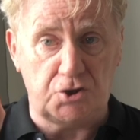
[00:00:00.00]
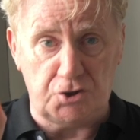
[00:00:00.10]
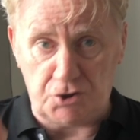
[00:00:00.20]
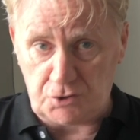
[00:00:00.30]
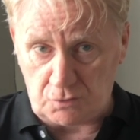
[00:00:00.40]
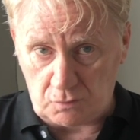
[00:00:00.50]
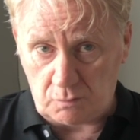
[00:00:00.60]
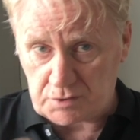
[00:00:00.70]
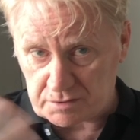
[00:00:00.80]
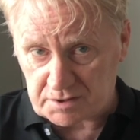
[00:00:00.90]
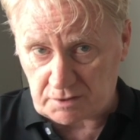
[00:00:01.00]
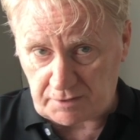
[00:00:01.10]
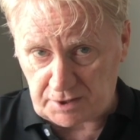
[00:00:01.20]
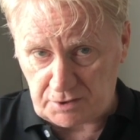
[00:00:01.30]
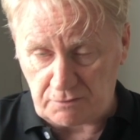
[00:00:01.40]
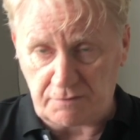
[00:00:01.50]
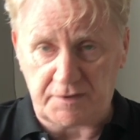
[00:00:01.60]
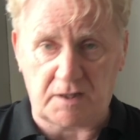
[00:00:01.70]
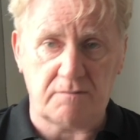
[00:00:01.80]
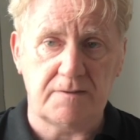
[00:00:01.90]
new, which was to create a new
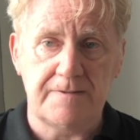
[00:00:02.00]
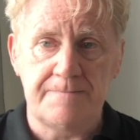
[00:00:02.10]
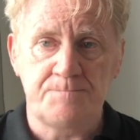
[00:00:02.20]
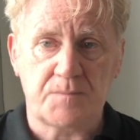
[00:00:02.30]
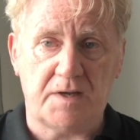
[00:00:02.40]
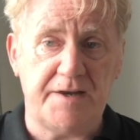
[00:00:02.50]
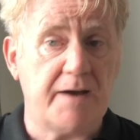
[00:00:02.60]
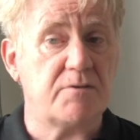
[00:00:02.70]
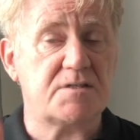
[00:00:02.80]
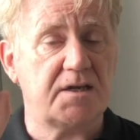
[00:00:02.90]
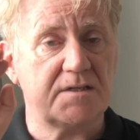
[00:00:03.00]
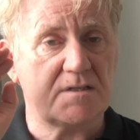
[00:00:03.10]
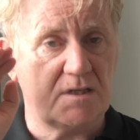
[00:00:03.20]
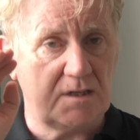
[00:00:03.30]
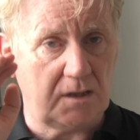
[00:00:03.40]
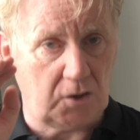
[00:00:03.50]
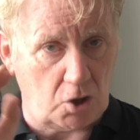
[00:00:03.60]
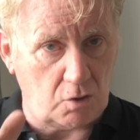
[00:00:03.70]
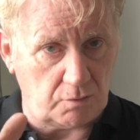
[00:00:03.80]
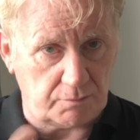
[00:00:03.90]
Novillo. And now it says
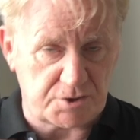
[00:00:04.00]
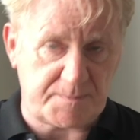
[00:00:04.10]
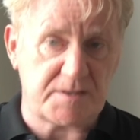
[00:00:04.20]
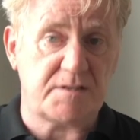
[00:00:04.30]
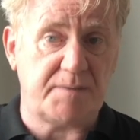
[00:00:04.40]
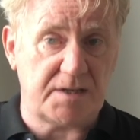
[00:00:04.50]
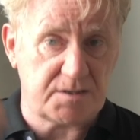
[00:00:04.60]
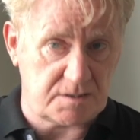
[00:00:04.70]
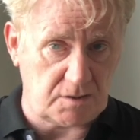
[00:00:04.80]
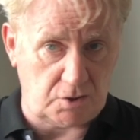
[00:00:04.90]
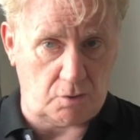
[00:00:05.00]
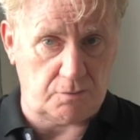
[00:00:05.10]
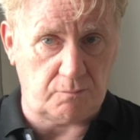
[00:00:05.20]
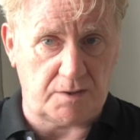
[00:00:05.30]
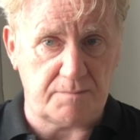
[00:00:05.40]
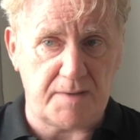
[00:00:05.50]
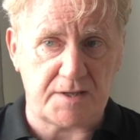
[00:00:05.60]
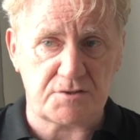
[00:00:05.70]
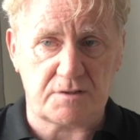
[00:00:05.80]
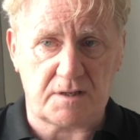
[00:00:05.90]
load, which basically means load one
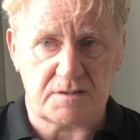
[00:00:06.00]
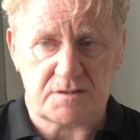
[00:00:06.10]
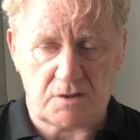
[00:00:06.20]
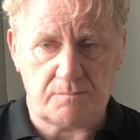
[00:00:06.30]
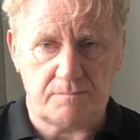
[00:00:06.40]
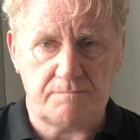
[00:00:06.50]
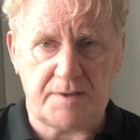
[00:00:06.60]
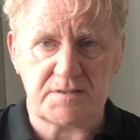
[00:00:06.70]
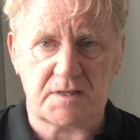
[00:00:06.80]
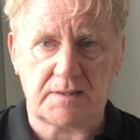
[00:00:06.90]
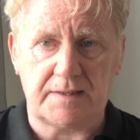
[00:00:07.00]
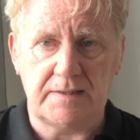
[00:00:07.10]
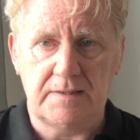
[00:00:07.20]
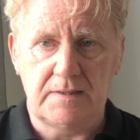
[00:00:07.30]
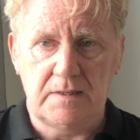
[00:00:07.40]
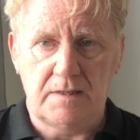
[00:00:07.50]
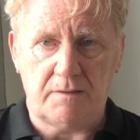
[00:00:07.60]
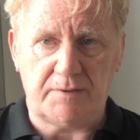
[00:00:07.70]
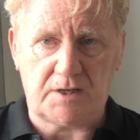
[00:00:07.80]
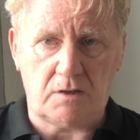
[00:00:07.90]
match to this. So basically,
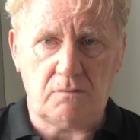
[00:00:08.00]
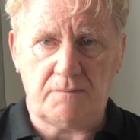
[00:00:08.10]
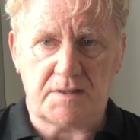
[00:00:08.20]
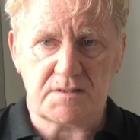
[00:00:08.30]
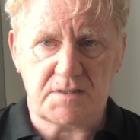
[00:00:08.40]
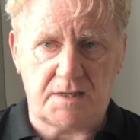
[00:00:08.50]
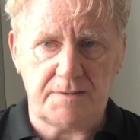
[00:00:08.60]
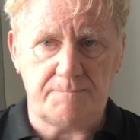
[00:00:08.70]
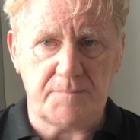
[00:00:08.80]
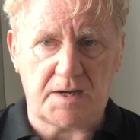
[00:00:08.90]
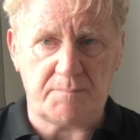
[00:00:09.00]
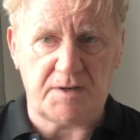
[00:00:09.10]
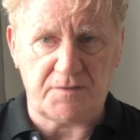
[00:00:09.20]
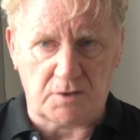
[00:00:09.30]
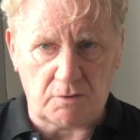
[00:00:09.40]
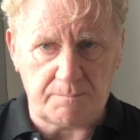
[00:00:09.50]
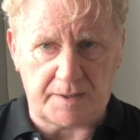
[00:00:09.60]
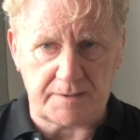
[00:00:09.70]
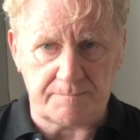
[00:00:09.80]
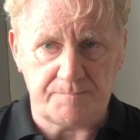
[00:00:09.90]
there we go, that's done, and I'm hitting the load
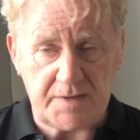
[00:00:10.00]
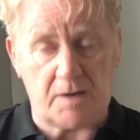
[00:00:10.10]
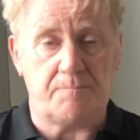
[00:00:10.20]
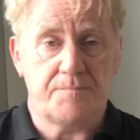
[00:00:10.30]
button. Now,